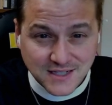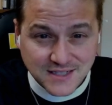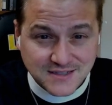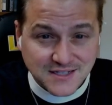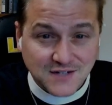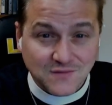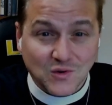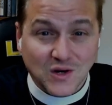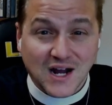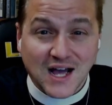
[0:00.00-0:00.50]

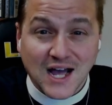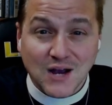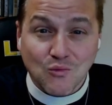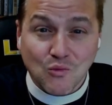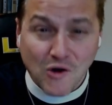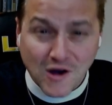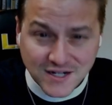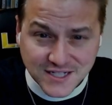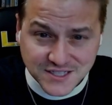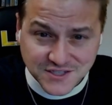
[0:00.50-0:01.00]
instead of what I
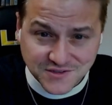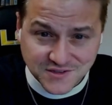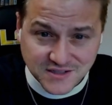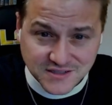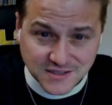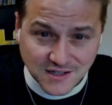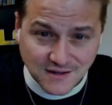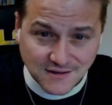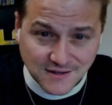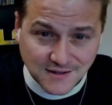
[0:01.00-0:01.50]
wanted you to
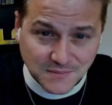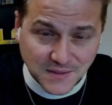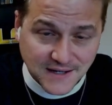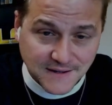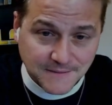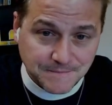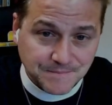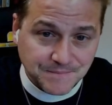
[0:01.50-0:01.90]
talk about?